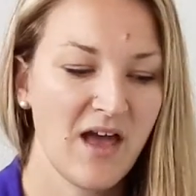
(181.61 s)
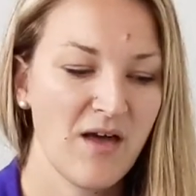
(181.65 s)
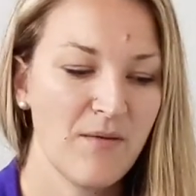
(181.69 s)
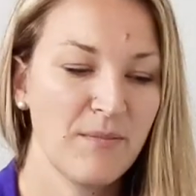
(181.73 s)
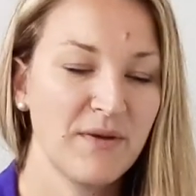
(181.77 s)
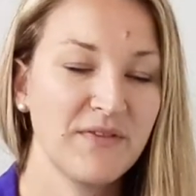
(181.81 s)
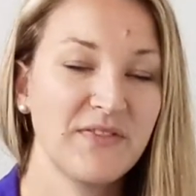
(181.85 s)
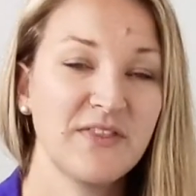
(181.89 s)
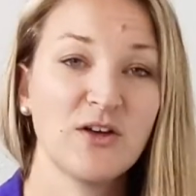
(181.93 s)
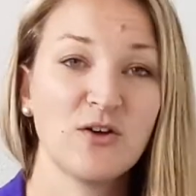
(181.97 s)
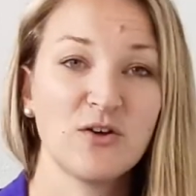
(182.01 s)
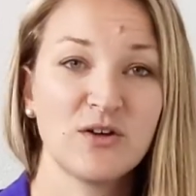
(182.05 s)

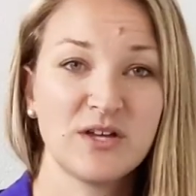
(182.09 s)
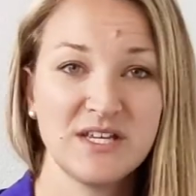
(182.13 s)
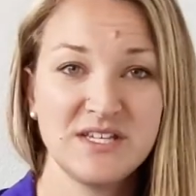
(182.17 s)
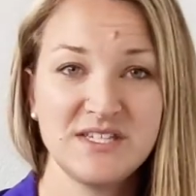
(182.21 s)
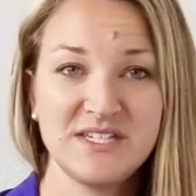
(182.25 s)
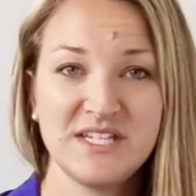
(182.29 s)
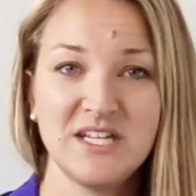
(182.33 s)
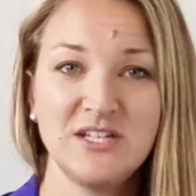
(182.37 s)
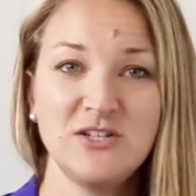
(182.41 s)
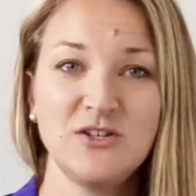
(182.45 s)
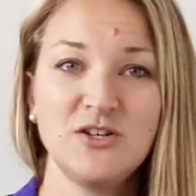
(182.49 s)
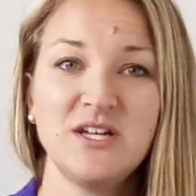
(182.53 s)
But they'll
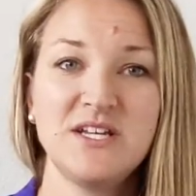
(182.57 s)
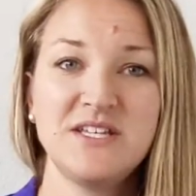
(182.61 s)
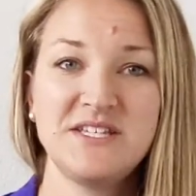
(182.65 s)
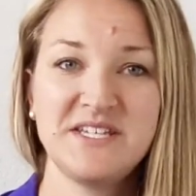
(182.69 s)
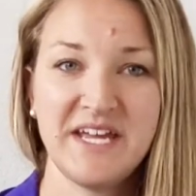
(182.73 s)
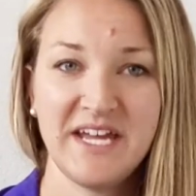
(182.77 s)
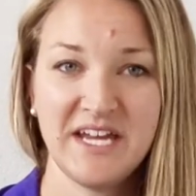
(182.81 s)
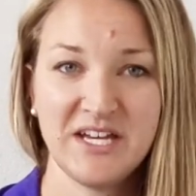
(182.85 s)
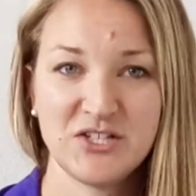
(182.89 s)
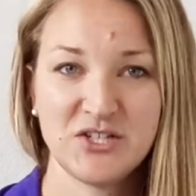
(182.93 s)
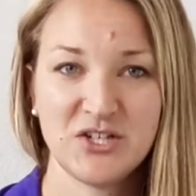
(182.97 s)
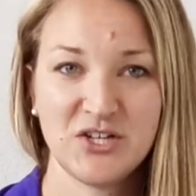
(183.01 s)
continue to
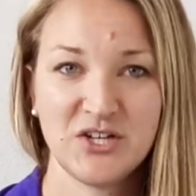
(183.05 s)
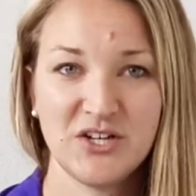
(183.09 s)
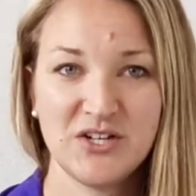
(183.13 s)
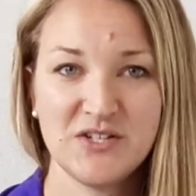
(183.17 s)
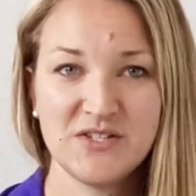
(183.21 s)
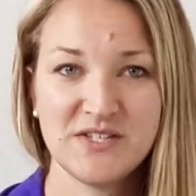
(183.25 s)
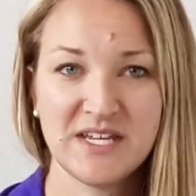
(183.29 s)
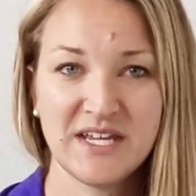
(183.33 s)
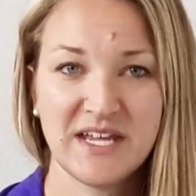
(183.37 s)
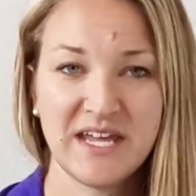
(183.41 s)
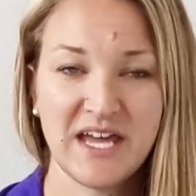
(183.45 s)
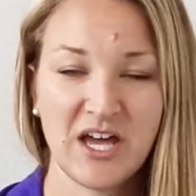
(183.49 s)
take
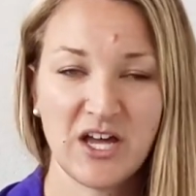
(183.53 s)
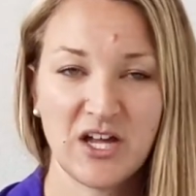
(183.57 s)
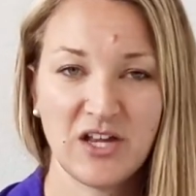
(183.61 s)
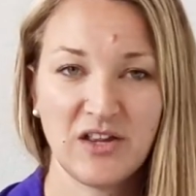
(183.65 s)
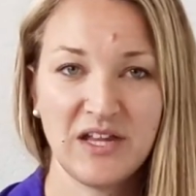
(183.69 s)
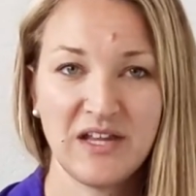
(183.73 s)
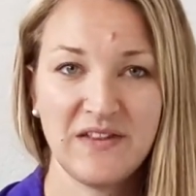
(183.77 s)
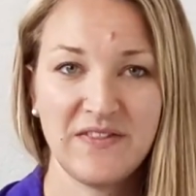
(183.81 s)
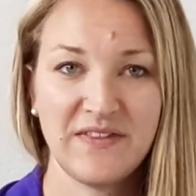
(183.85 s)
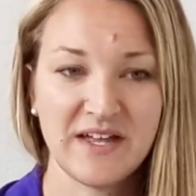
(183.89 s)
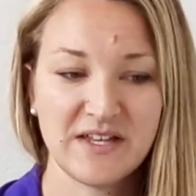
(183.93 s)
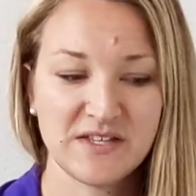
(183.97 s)
turns and
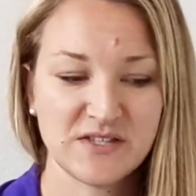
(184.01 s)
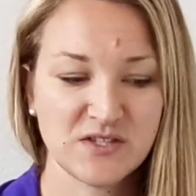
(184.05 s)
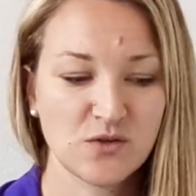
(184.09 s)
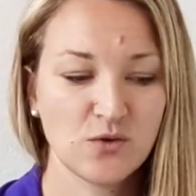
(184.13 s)
calculate that